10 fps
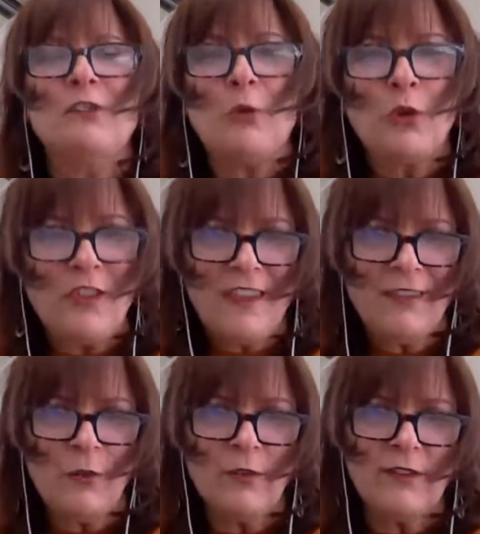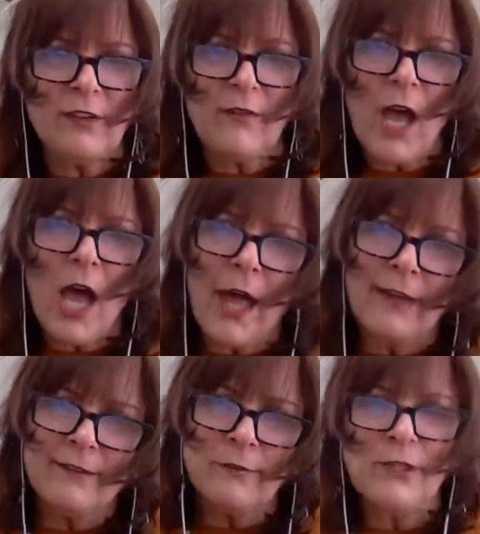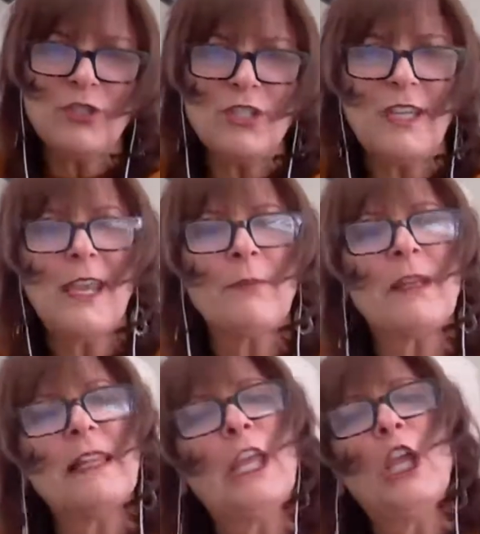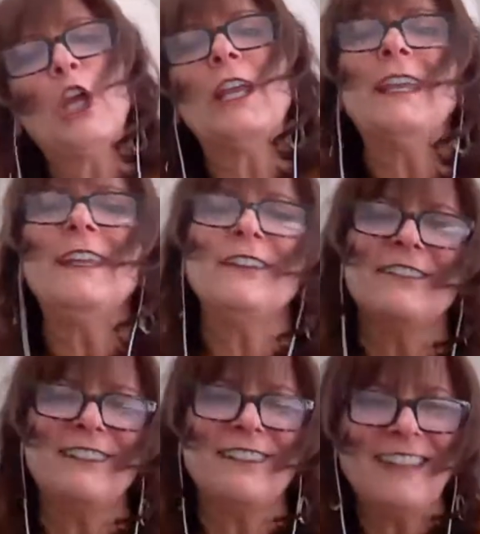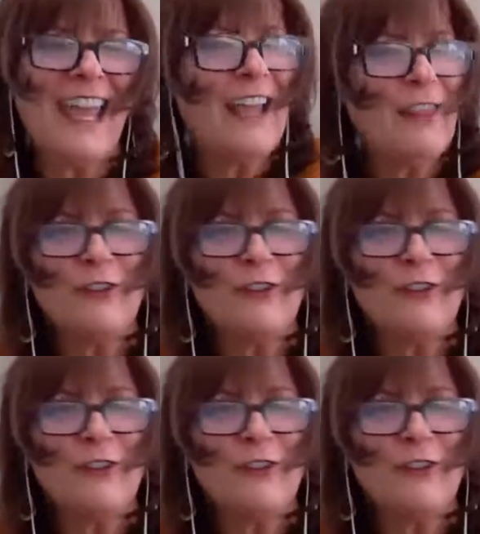Dorothy in The Wizard of Oz when she kept clicking her heels and saying,